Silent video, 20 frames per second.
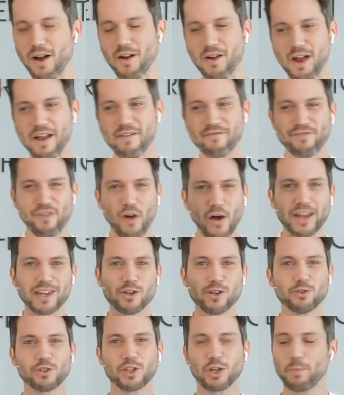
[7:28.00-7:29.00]
invite
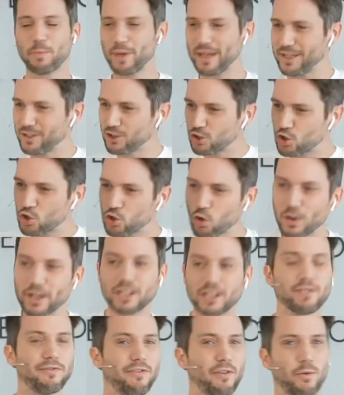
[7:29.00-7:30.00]
you to be
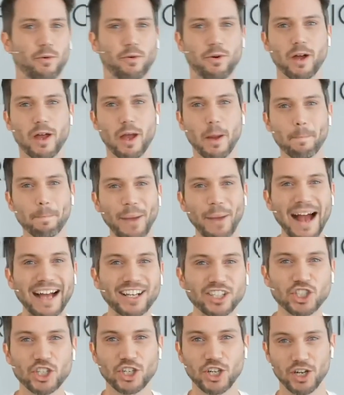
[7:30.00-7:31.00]
joyful,
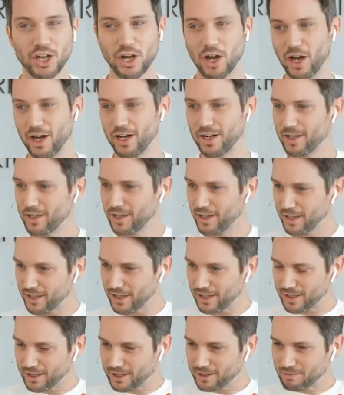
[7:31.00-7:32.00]
passionate,
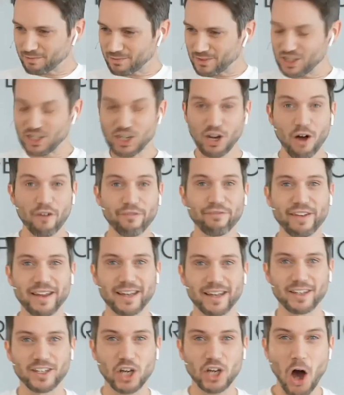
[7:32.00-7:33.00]

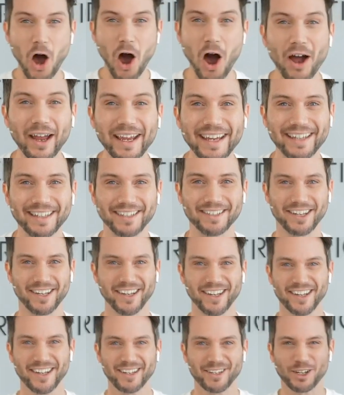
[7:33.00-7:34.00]
loving, kind,
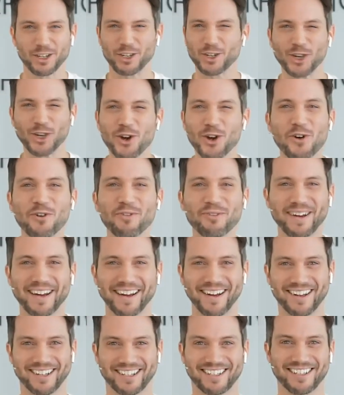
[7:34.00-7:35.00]

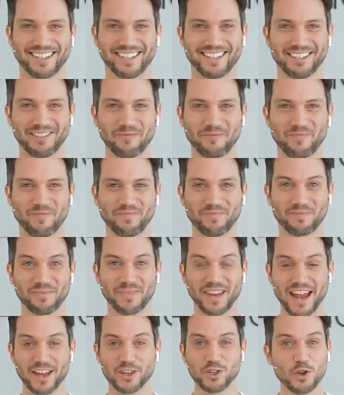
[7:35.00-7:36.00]
curious,
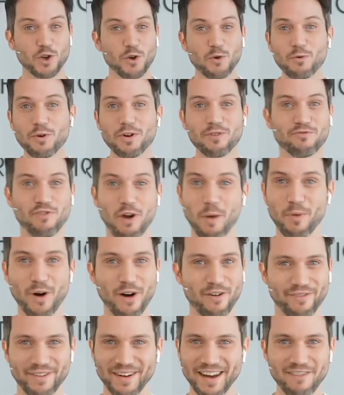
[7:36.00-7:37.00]
and you will rub
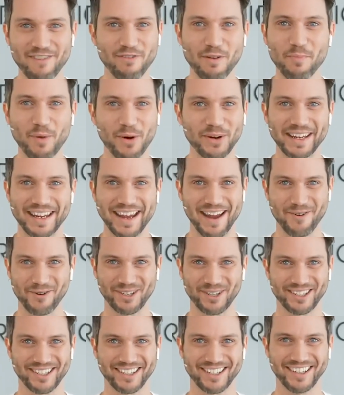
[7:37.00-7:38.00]
off on everybody
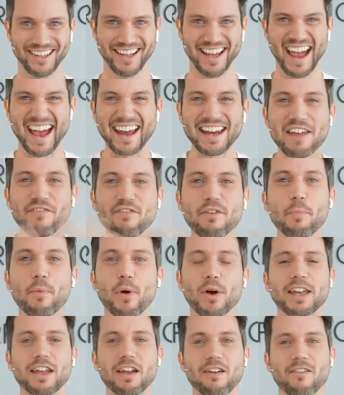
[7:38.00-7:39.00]
else, and
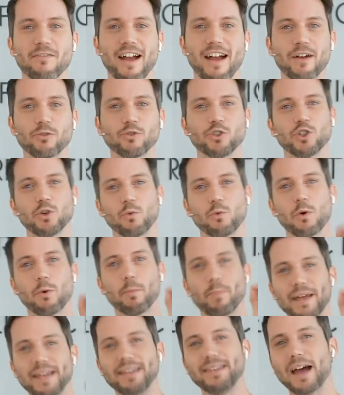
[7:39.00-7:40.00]
everybody around you will
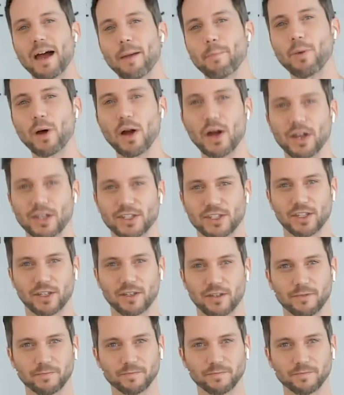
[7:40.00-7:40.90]
be that person.